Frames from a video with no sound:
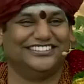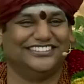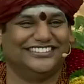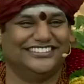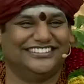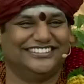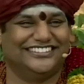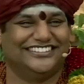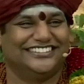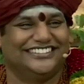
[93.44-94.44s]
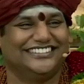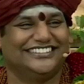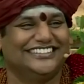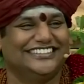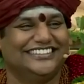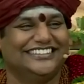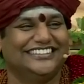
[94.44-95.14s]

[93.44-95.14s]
Nothing is said.